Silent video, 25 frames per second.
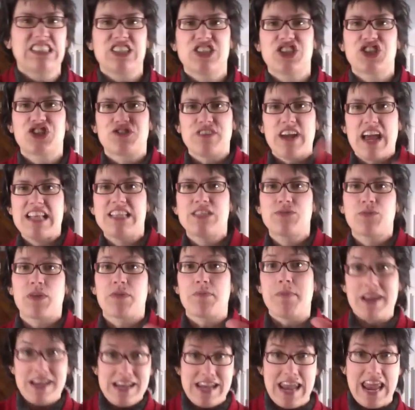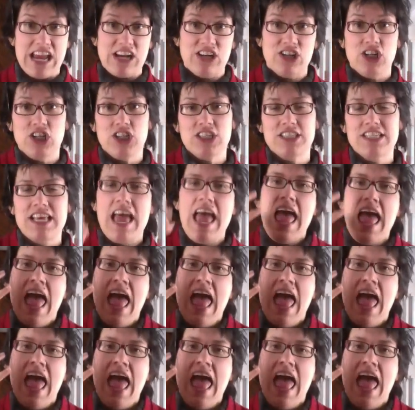to shreds with my nails